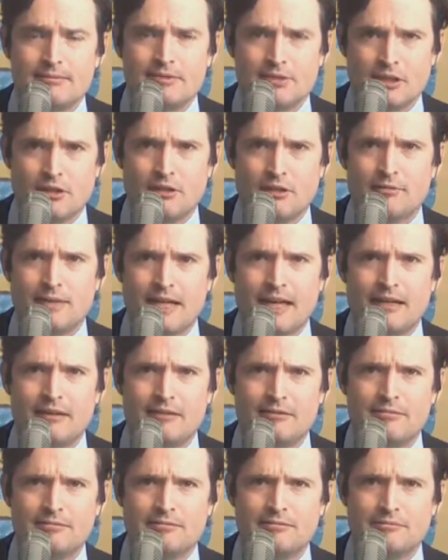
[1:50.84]
So
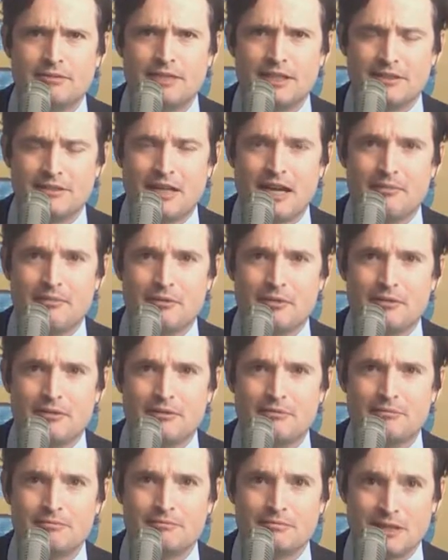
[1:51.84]
now Jake Tapper
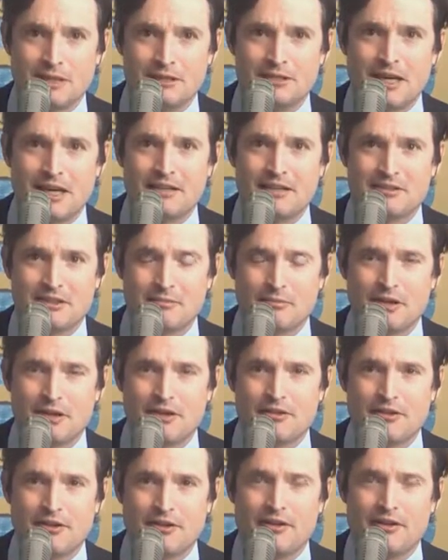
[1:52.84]
does ask the
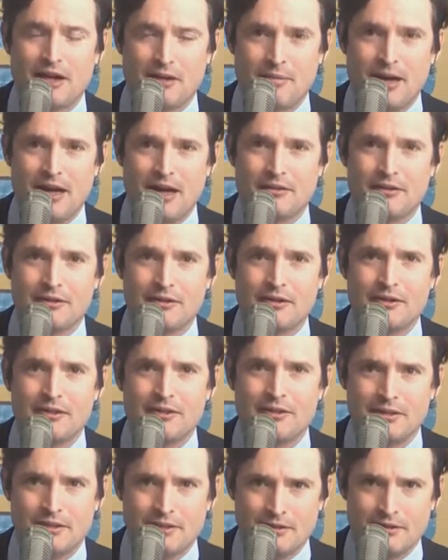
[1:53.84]
president about
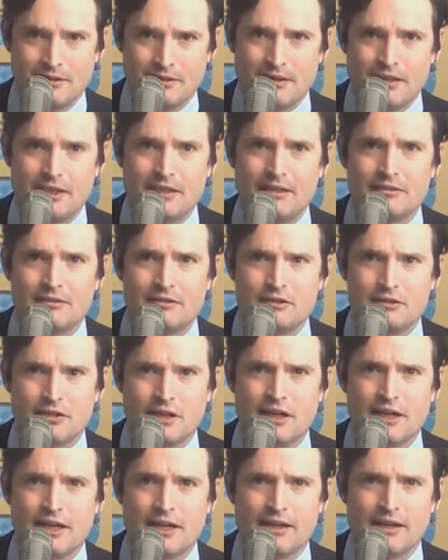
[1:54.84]
the
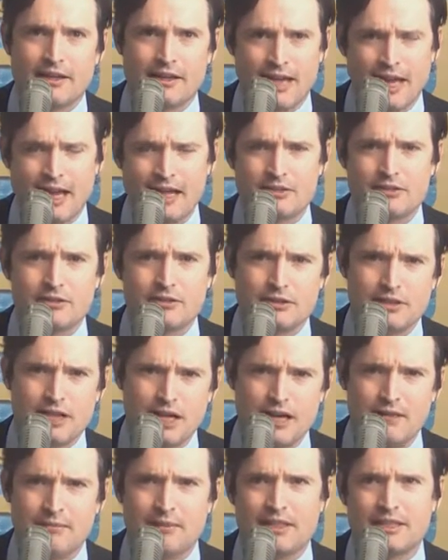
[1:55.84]
drug and the casual
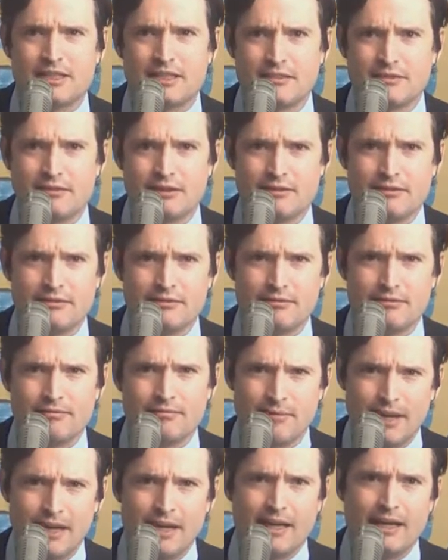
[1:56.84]
comments he
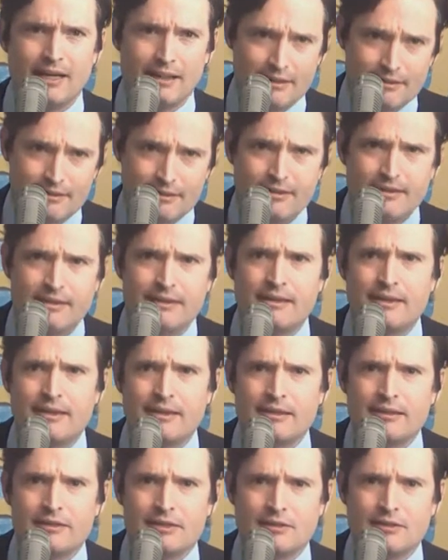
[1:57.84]
made
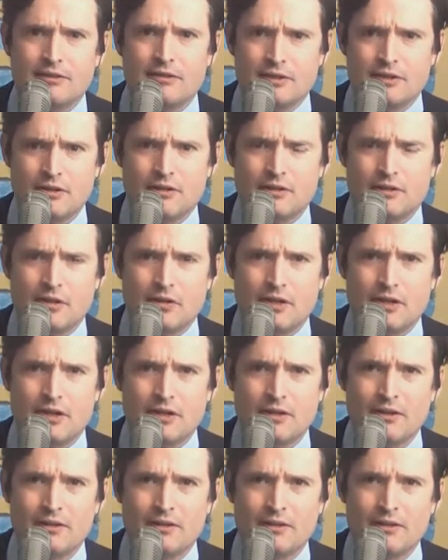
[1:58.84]
to the New
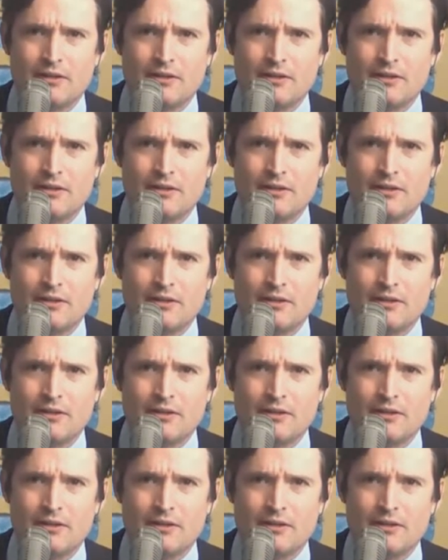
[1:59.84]
Yorker.